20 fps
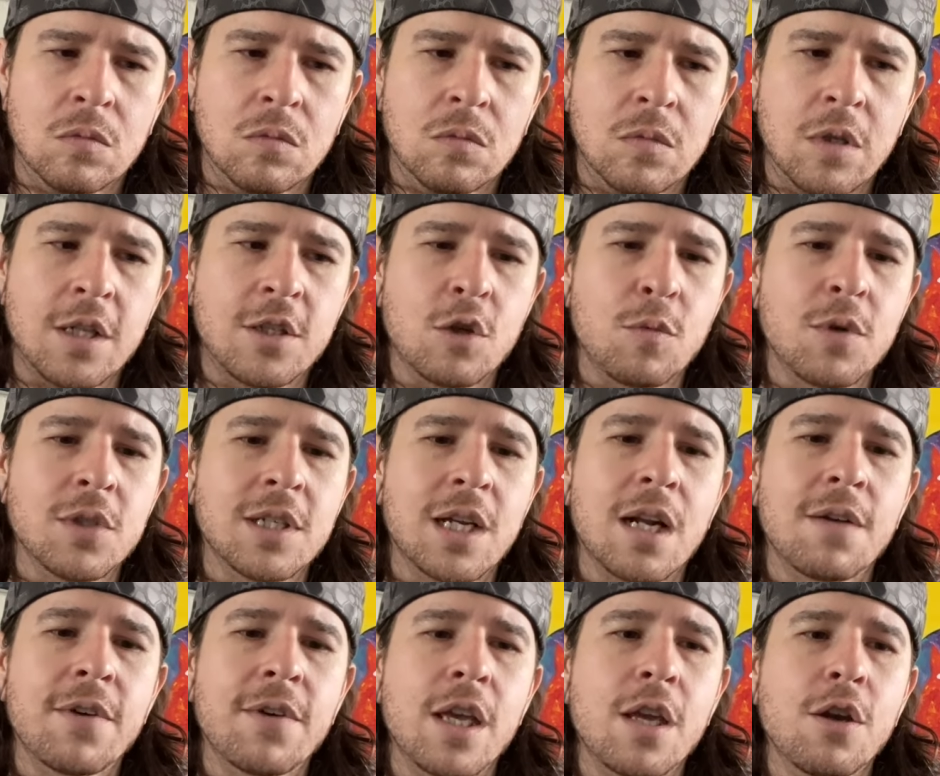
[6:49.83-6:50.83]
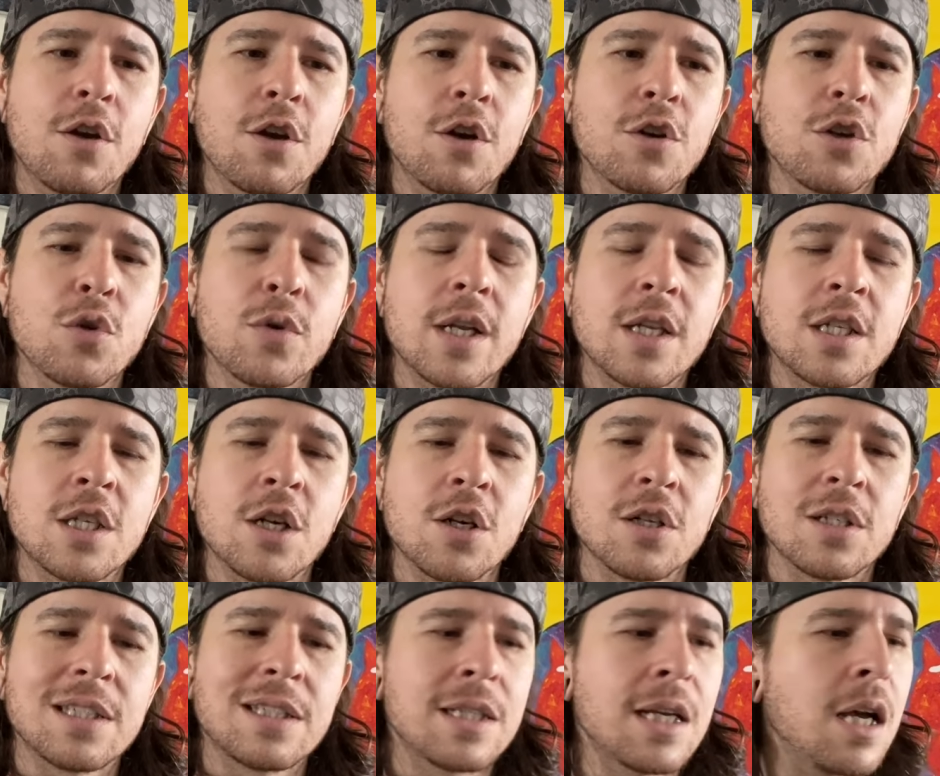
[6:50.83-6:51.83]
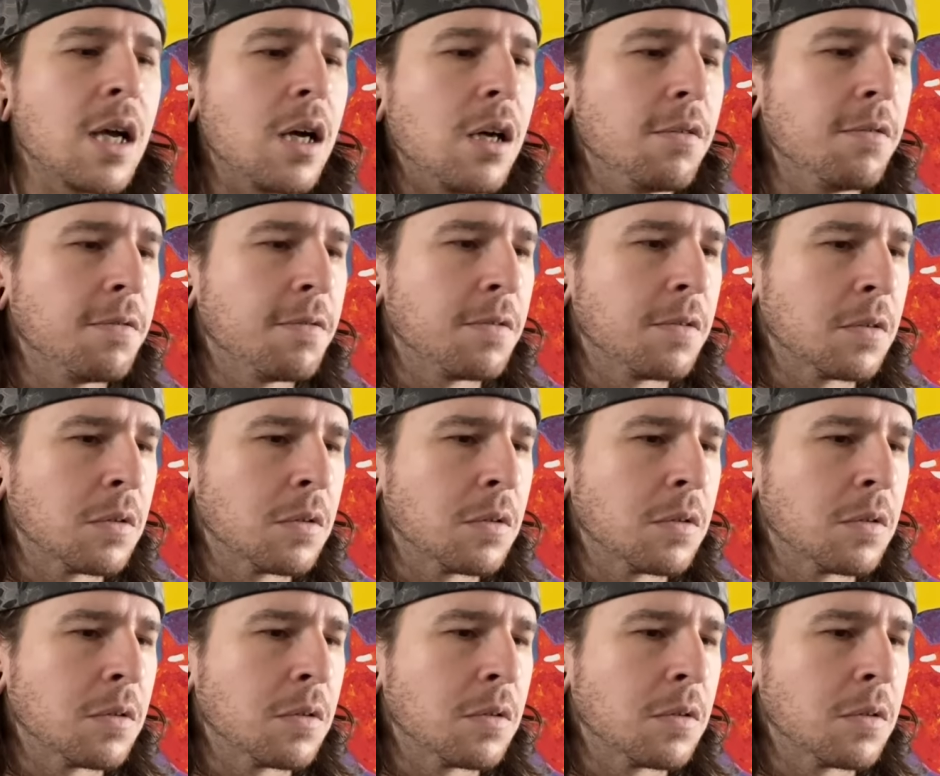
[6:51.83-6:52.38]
And it's almost kind of like you're doing it to yourself.